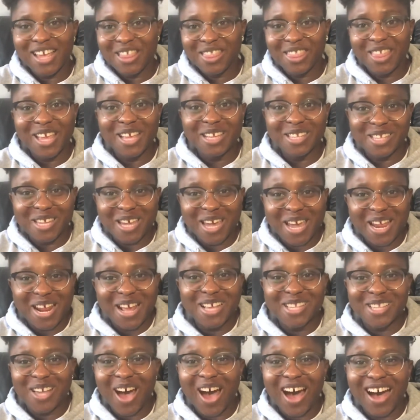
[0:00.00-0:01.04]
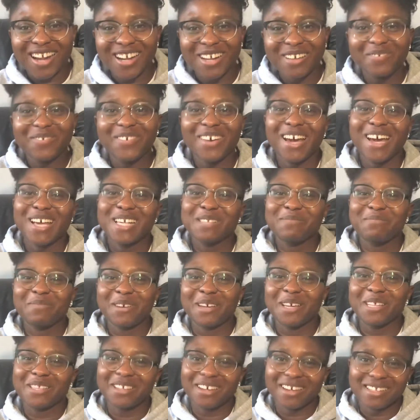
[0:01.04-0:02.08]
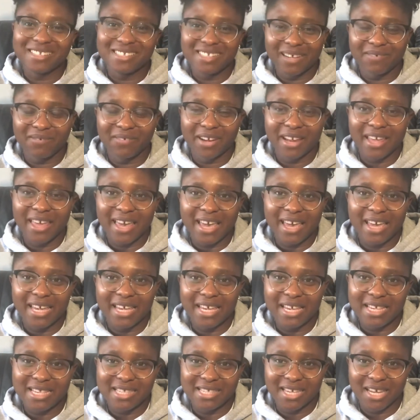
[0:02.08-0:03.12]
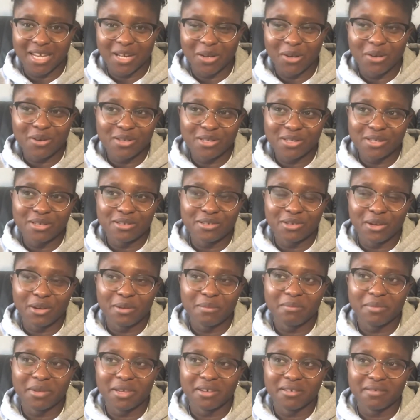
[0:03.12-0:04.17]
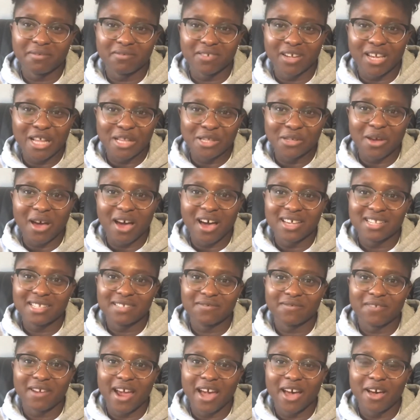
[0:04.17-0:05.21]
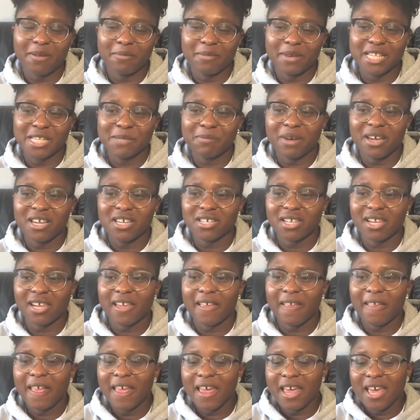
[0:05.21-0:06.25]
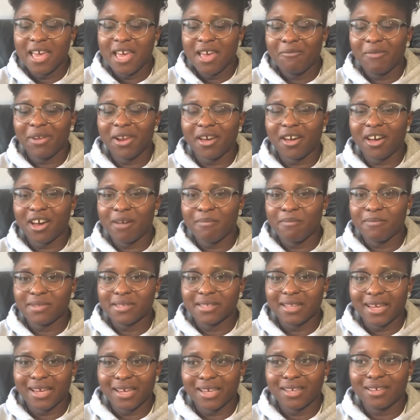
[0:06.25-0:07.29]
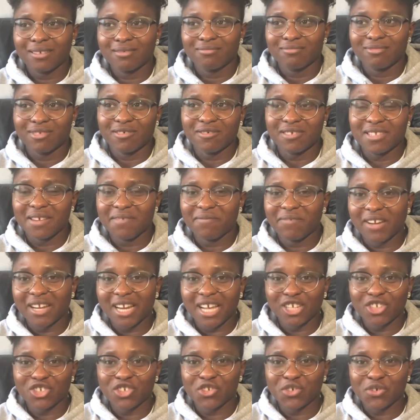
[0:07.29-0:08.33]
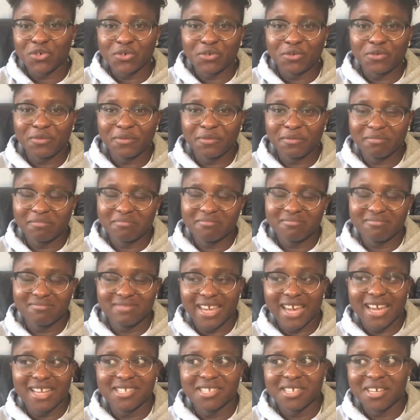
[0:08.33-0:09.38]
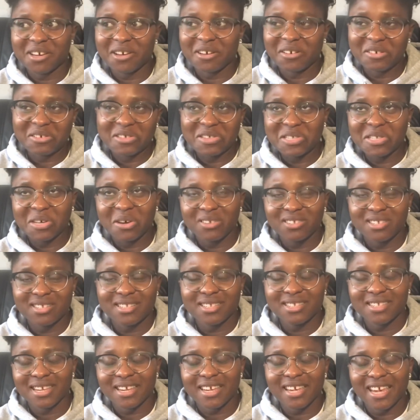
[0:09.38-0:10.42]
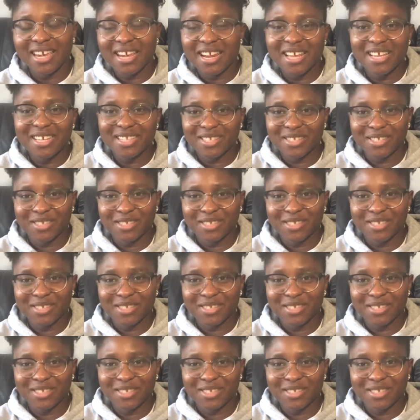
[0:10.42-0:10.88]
It is hard at first, but it does definitely get easy. And also, don't be afraid to ask for help, especially when it comes, like, obviously financial data consultancy.